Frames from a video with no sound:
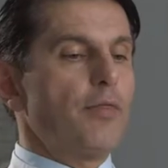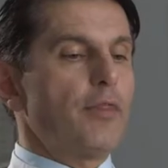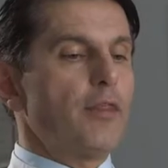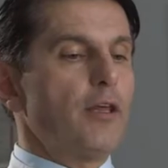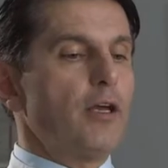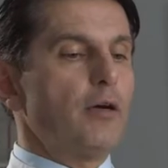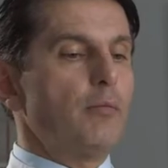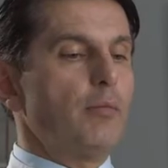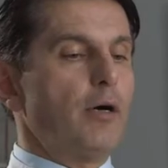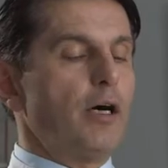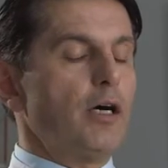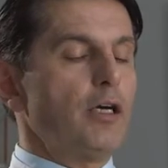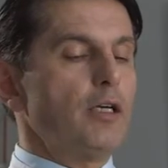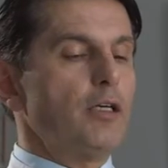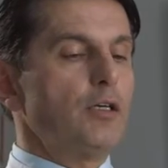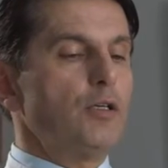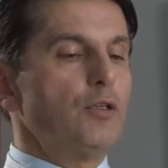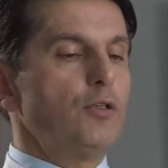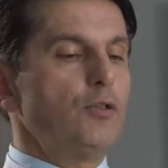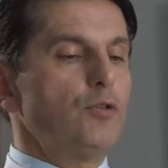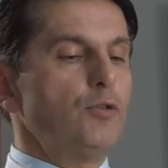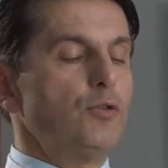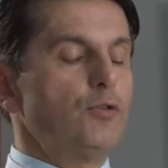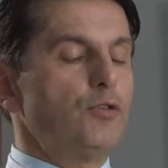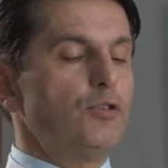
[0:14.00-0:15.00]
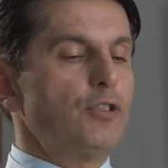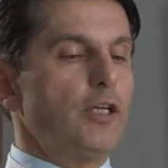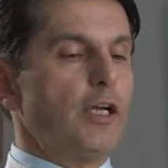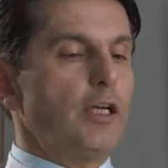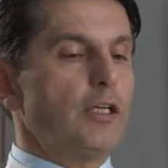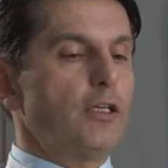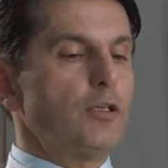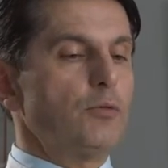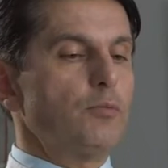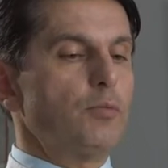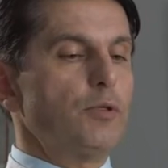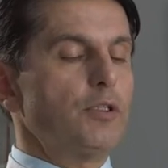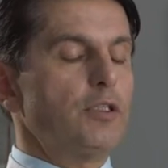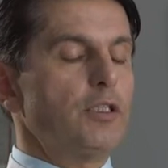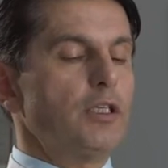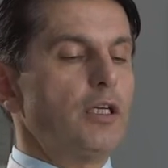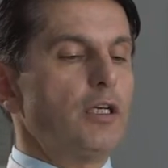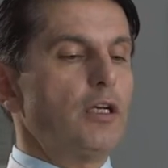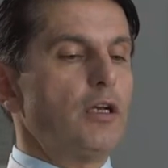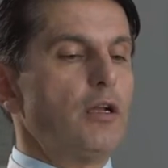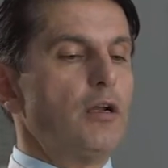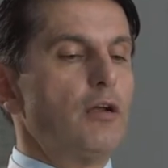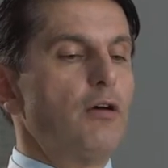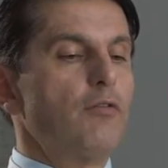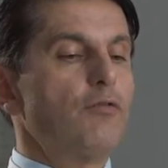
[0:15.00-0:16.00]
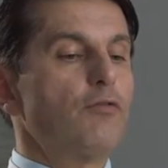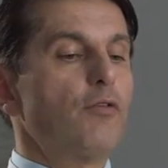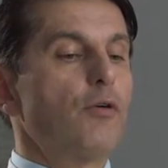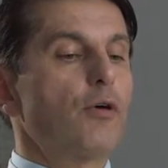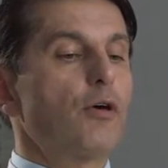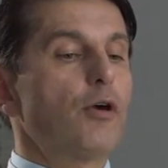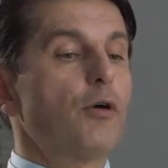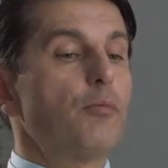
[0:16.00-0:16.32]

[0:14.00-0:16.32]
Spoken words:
Thereby you check in particular for